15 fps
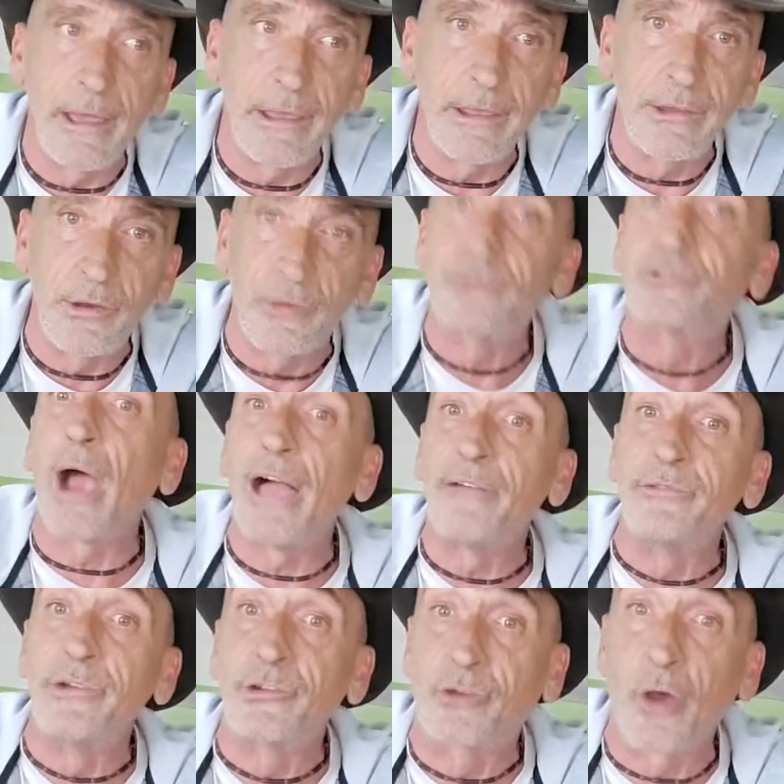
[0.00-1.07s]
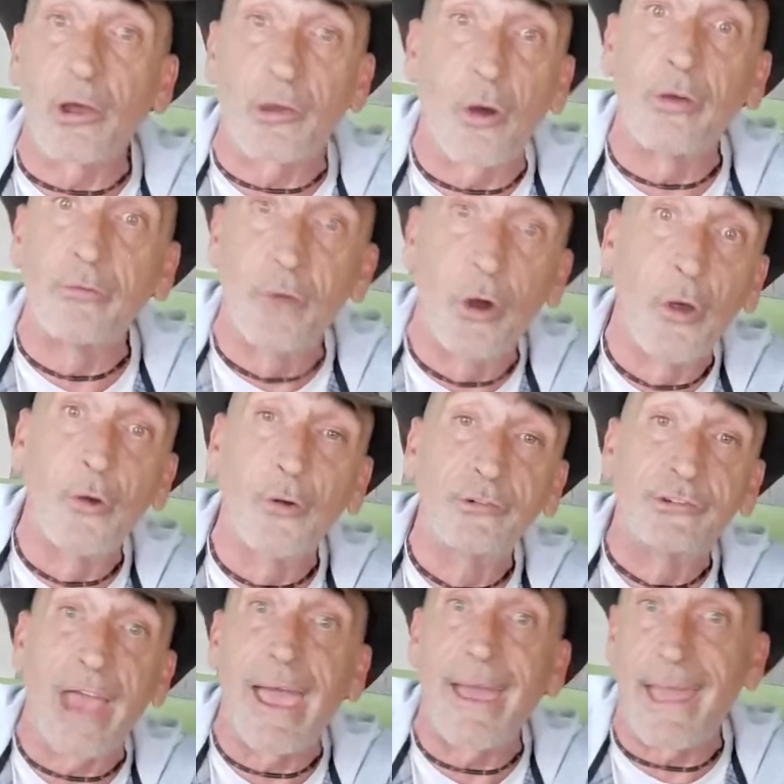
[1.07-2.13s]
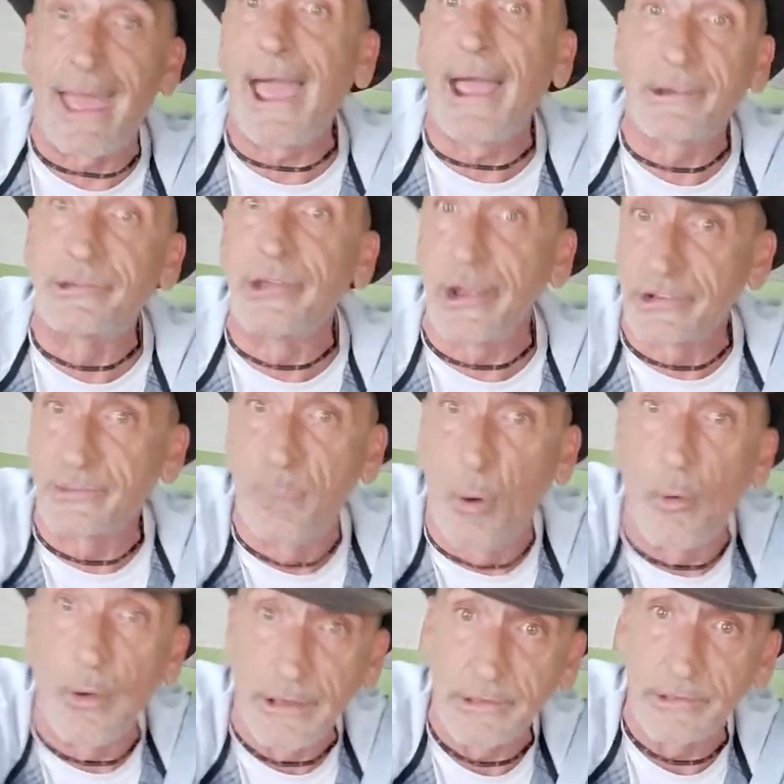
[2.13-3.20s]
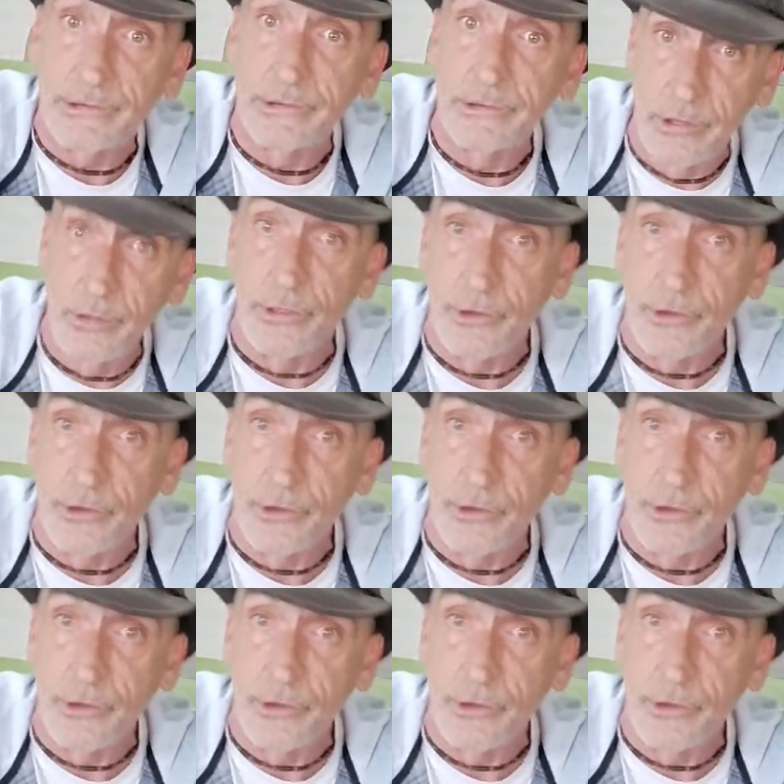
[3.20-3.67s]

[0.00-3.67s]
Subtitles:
You're driving the truck on roads at access points to the